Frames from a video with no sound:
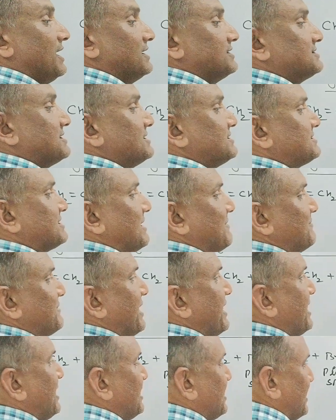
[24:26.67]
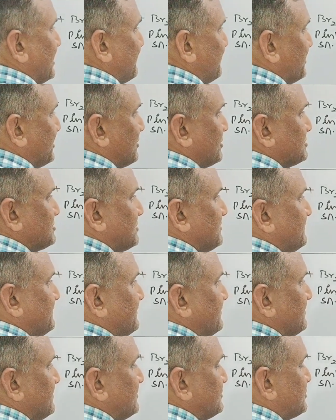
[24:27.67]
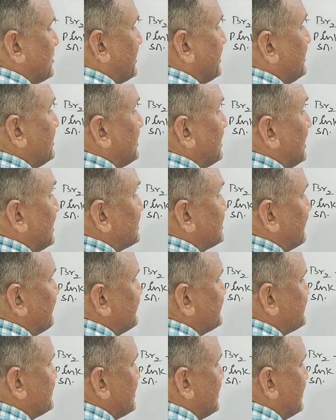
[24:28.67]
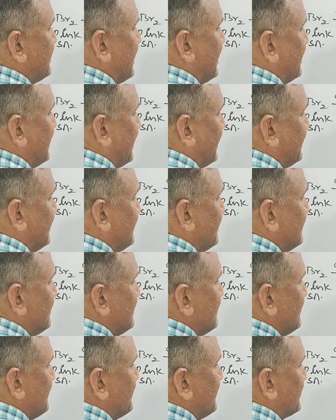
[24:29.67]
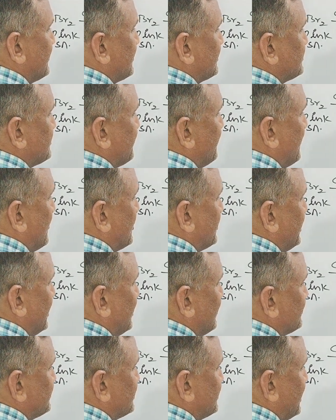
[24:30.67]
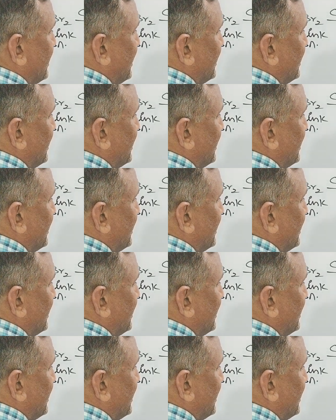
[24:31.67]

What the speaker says: as a gem dihalide because of as a vicinal dihalide because of both halogen